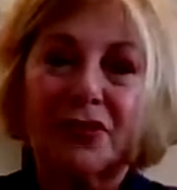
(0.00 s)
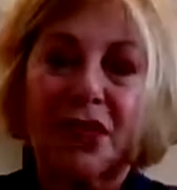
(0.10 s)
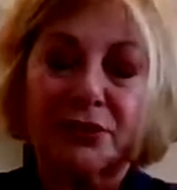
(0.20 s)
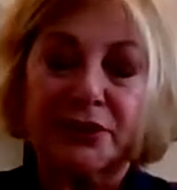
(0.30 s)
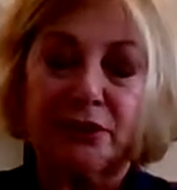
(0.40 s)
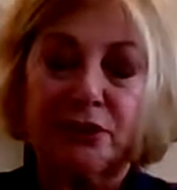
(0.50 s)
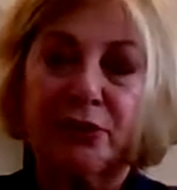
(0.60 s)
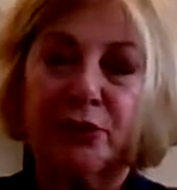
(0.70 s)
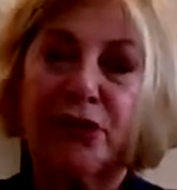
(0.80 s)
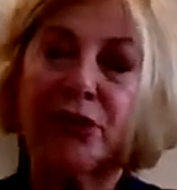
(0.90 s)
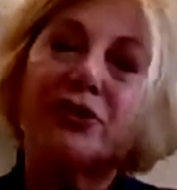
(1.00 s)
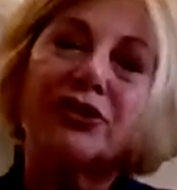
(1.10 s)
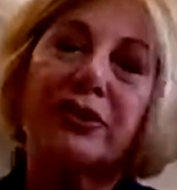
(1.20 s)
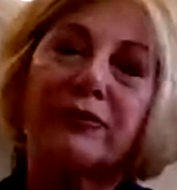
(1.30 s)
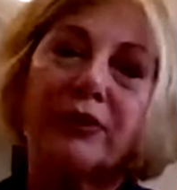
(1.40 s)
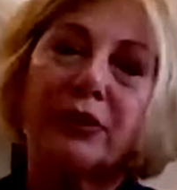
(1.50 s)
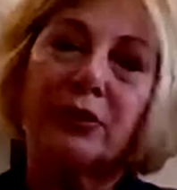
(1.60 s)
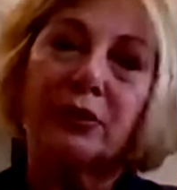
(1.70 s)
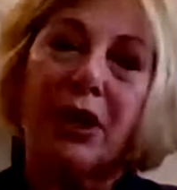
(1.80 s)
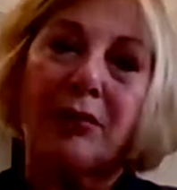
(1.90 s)
Absolutely. We're hugely
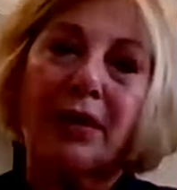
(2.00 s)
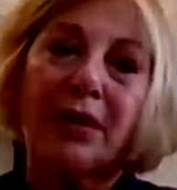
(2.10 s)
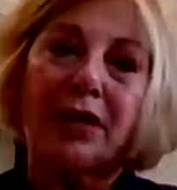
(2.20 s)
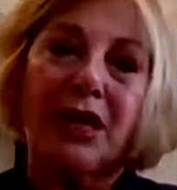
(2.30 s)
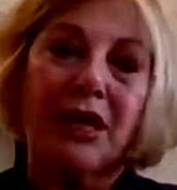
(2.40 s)
philanthropic.